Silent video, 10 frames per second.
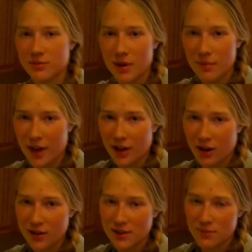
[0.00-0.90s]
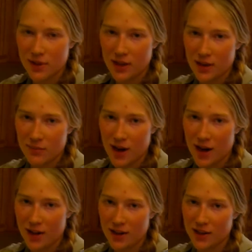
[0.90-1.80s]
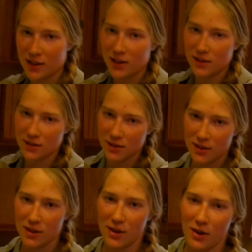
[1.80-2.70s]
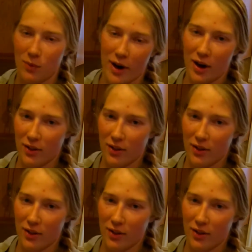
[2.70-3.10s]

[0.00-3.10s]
my pan on to medium-high heat. While